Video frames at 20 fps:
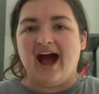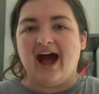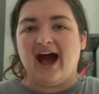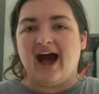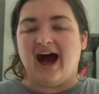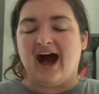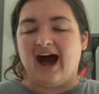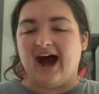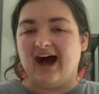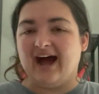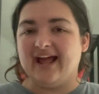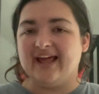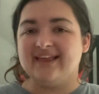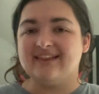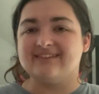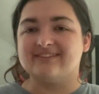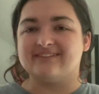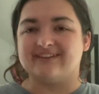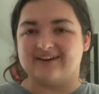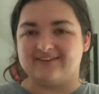I
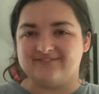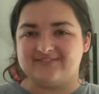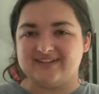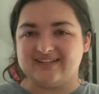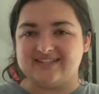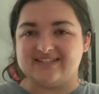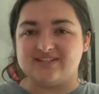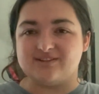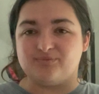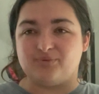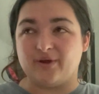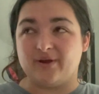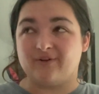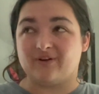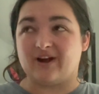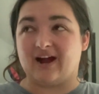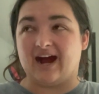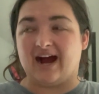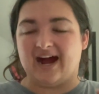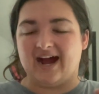loved it to the point
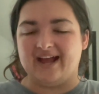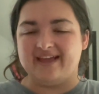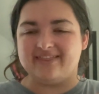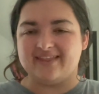where I